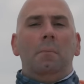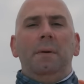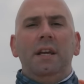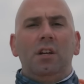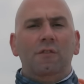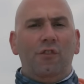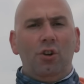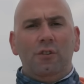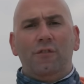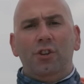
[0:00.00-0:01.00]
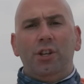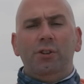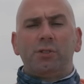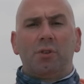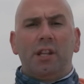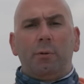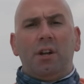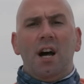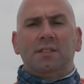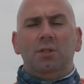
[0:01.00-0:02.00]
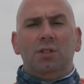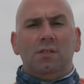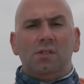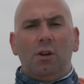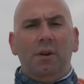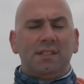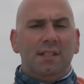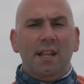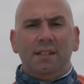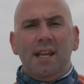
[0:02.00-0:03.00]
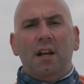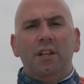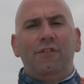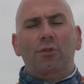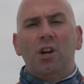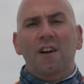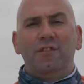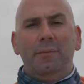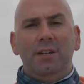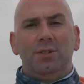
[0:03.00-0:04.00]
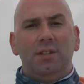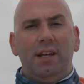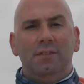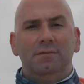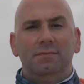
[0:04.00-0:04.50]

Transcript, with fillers: be converted for use with liquid oxygen, so it's not exactly full confirmation yet.